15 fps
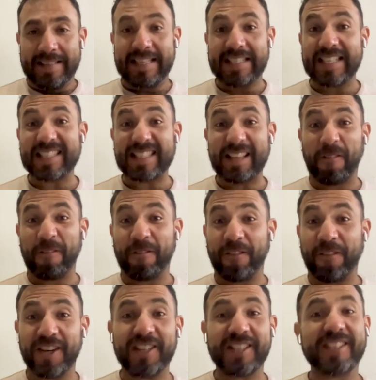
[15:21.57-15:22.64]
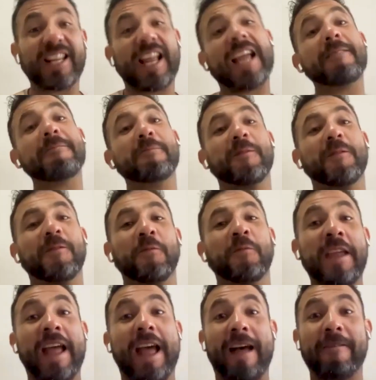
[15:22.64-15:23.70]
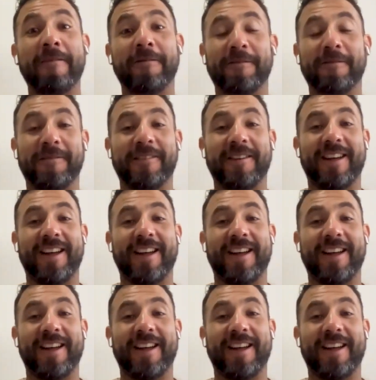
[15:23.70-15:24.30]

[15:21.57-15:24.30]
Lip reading: This is the first time we have a